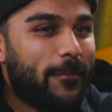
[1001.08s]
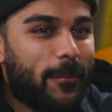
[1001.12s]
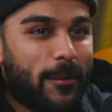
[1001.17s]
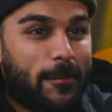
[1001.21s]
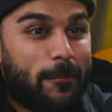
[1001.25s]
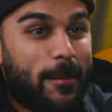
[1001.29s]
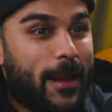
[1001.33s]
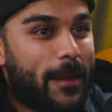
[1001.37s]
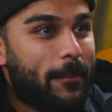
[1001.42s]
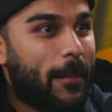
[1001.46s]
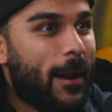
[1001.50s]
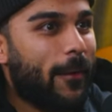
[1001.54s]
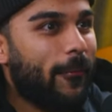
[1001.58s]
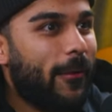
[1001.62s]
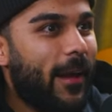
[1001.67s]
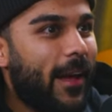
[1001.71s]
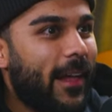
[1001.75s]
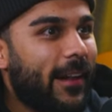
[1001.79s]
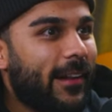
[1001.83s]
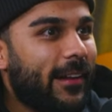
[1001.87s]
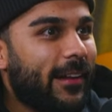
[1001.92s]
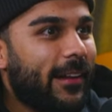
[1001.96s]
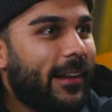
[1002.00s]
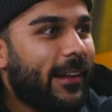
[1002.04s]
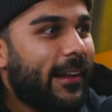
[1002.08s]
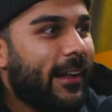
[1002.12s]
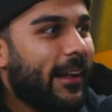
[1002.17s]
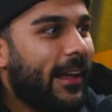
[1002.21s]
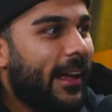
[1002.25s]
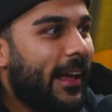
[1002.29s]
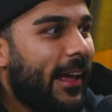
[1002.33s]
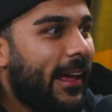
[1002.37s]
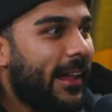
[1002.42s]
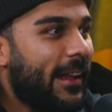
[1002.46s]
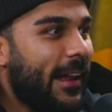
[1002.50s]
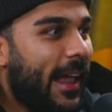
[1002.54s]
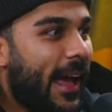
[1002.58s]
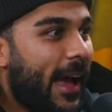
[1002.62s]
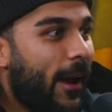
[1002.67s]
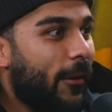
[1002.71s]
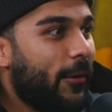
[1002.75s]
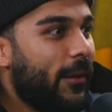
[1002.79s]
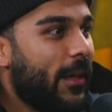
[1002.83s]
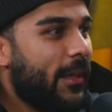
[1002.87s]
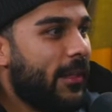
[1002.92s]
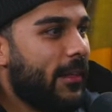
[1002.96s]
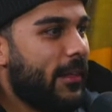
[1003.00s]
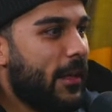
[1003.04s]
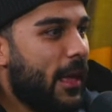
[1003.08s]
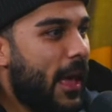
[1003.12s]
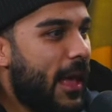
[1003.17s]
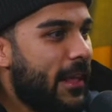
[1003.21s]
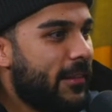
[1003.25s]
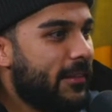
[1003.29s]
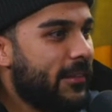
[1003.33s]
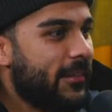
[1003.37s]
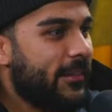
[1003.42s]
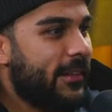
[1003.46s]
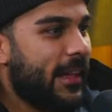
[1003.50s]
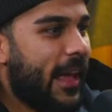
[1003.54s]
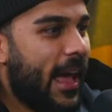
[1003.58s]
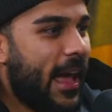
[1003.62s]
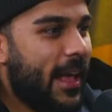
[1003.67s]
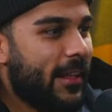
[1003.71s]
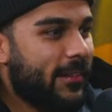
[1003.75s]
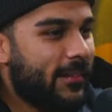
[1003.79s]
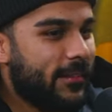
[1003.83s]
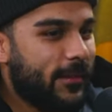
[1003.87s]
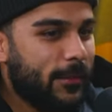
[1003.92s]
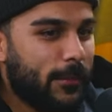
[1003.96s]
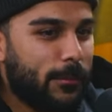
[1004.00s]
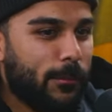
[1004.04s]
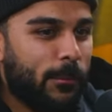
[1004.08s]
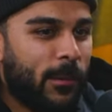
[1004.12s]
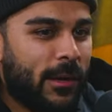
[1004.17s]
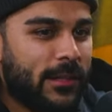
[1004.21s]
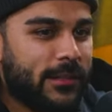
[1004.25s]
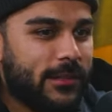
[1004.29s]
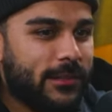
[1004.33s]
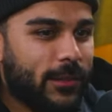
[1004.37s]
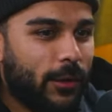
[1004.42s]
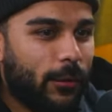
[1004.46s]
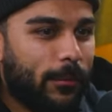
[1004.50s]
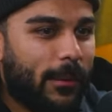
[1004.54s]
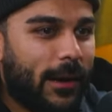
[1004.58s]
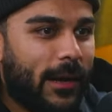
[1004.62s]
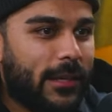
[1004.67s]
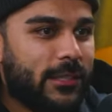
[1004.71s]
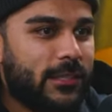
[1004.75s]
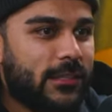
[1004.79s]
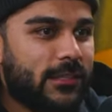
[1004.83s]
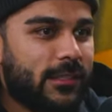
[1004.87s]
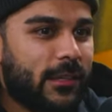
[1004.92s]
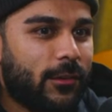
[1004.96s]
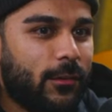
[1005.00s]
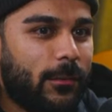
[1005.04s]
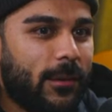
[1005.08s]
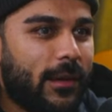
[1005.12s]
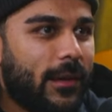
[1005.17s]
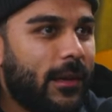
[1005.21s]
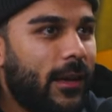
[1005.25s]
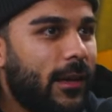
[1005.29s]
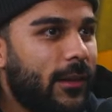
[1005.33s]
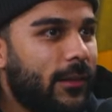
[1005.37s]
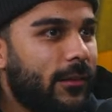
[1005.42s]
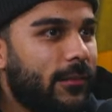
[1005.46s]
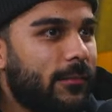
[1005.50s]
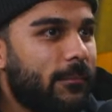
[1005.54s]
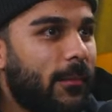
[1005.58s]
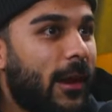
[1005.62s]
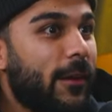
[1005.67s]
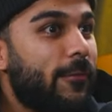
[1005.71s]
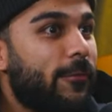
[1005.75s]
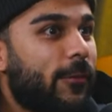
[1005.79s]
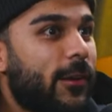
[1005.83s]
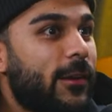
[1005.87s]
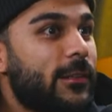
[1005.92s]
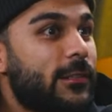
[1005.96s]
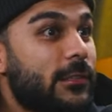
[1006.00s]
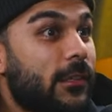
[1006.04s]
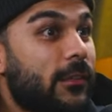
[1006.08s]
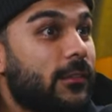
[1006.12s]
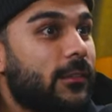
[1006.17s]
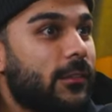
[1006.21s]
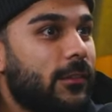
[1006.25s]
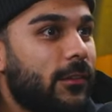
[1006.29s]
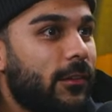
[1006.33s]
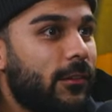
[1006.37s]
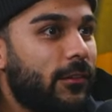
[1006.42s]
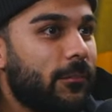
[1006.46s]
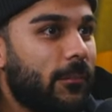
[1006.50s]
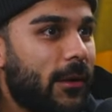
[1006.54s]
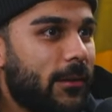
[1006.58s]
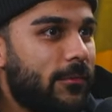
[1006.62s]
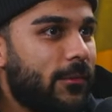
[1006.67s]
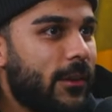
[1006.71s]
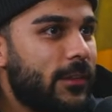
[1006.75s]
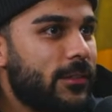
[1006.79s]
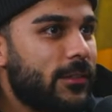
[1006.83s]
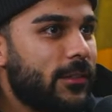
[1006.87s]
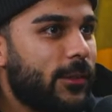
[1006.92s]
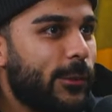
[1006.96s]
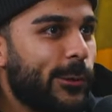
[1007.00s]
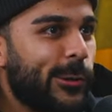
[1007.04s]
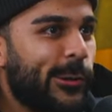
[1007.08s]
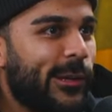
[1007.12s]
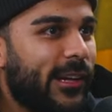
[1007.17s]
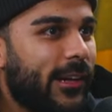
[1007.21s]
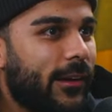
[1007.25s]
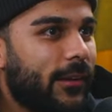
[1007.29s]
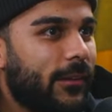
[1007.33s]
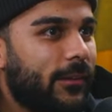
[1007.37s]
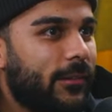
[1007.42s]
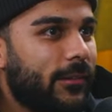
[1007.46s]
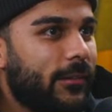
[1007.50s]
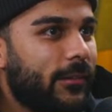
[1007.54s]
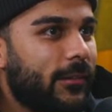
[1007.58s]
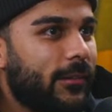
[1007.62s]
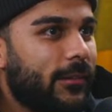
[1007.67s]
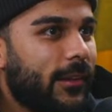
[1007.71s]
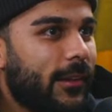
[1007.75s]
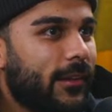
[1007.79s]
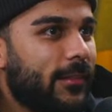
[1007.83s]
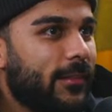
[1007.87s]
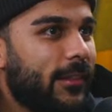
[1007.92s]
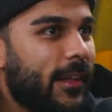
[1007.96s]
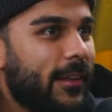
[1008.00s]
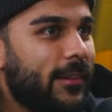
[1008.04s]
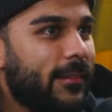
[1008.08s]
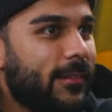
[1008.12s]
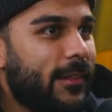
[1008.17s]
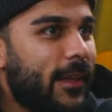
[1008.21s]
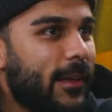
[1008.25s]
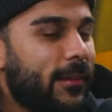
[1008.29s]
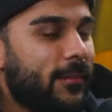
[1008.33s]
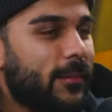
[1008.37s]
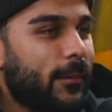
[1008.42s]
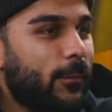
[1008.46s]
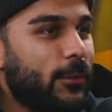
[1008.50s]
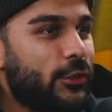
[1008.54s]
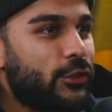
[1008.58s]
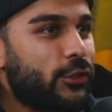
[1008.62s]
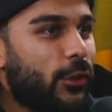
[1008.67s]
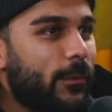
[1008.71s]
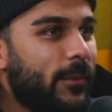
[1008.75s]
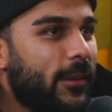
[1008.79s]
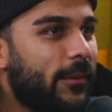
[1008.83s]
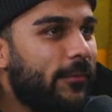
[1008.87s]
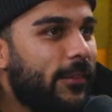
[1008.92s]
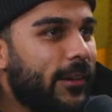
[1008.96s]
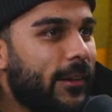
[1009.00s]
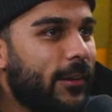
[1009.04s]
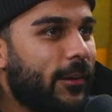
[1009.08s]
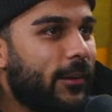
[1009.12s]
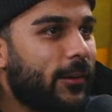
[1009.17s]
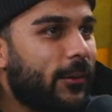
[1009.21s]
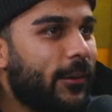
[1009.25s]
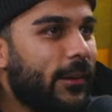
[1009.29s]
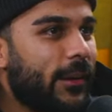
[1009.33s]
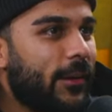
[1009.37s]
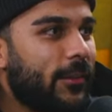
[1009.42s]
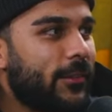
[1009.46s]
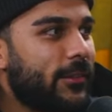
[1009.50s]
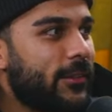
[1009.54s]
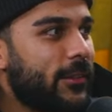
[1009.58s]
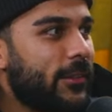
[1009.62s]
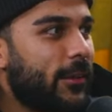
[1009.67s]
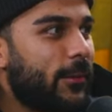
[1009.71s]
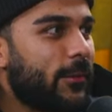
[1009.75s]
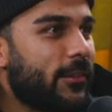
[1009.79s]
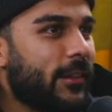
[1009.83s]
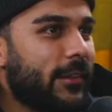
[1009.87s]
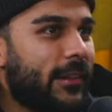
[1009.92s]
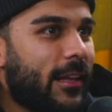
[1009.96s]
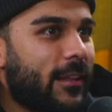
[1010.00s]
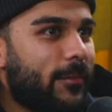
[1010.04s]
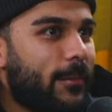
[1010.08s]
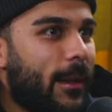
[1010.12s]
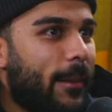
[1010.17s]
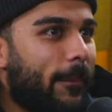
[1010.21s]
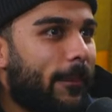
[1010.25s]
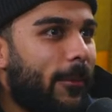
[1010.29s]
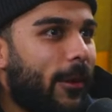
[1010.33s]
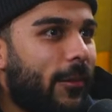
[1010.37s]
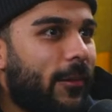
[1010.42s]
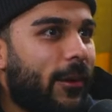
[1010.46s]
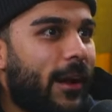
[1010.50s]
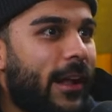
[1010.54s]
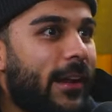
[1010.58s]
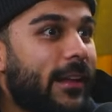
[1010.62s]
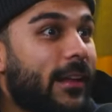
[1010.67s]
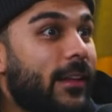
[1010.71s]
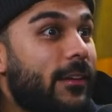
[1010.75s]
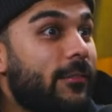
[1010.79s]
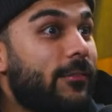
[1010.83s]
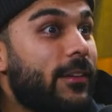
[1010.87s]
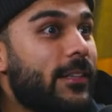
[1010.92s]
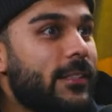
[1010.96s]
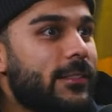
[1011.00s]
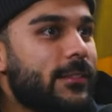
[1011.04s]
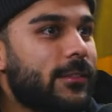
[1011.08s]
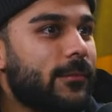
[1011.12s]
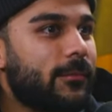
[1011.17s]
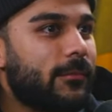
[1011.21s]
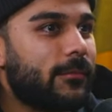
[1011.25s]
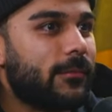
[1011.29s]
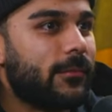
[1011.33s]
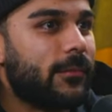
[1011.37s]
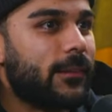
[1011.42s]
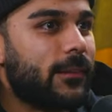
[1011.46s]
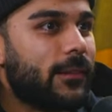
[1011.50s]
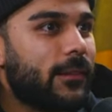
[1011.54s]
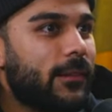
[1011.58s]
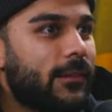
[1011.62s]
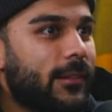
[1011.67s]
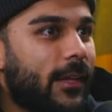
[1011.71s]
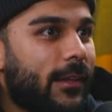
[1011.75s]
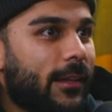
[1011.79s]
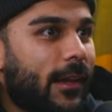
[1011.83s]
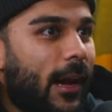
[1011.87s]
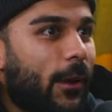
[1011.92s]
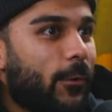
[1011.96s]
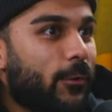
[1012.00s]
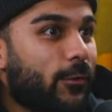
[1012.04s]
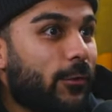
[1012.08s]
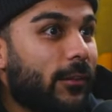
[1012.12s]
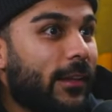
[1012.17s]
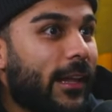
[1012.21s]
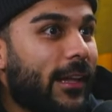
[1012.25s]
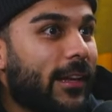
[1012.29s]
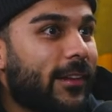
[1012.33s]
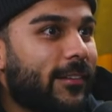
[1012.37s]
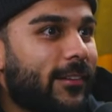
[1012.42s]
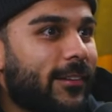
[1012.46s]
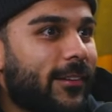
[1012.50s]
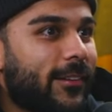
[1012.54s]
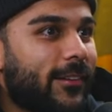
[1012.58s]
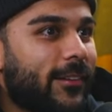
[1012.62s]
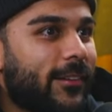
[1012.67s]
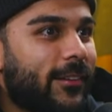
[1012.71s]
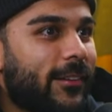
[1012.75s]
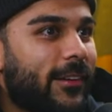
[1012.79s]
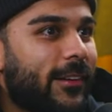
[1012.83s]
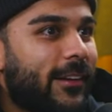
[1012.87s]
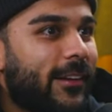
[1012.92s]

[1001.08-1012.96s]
okay. month paying my rent. And now as the, as the months go by, she's like, "Oh my god, my friends start to know my friends know you now." Like they they someone showed me a video and I, I was like, "That's my brother." I had to convince them that I was related to you.